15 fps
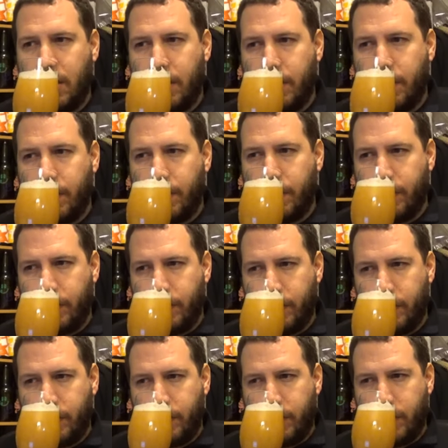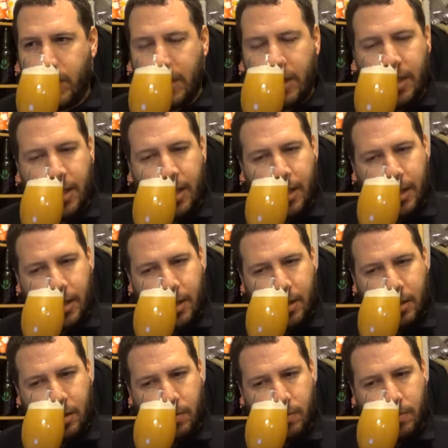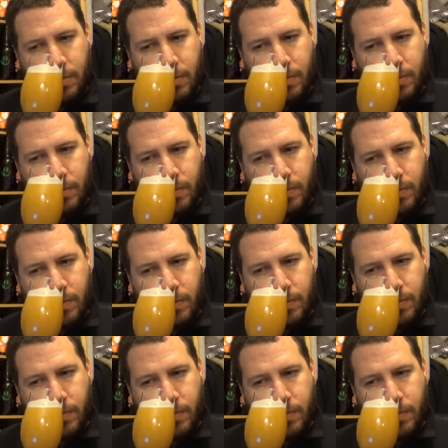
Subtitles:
No one is speaking in this clip.